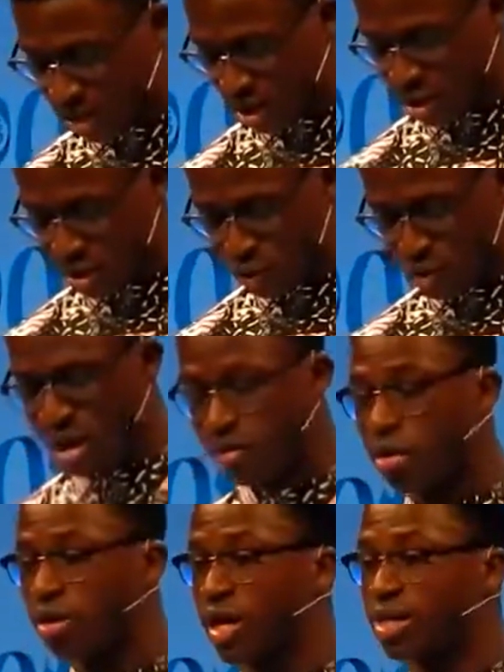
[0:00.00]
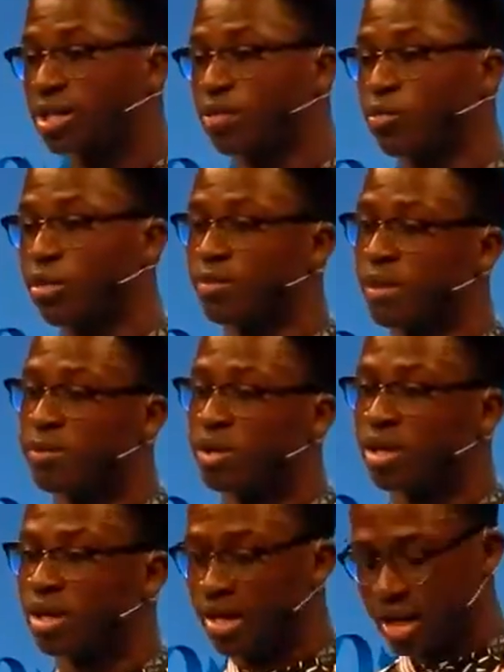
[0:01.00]
Africa, where he reunited with my
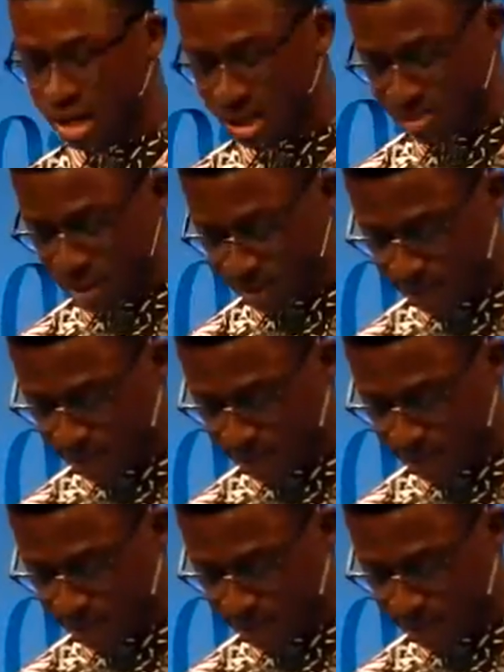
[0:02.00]
mother and